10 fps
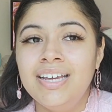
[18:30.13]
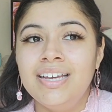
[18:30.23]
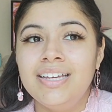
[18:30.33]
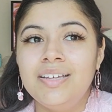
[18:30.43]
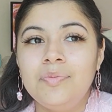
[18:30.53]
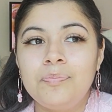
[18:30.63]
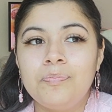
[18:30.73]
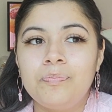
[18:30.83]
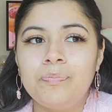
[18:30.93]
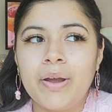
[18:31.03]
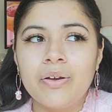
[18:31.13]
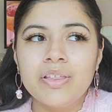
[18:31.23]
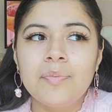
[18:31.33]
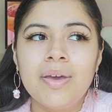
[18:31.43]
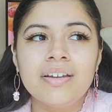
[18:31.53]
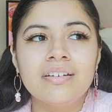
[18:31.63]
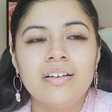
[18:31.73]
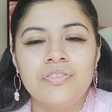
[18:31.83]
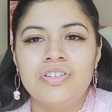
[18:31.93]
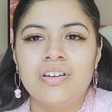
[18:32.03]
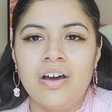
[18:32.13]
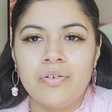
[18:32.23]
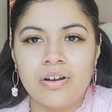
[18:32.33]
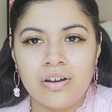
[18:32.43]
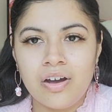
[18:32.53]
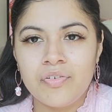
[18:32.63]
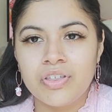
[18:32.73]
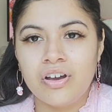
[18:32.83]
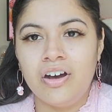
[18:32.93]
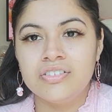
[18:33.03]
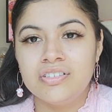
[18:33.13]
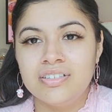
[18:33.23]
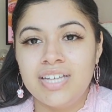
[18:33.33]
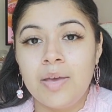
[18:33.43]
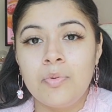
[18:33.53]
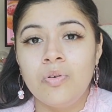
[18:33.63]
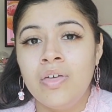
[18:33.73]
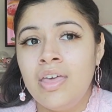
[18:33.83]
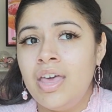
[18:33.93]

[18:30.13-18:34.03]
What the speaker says: He barely made enough to cover the cost of the table.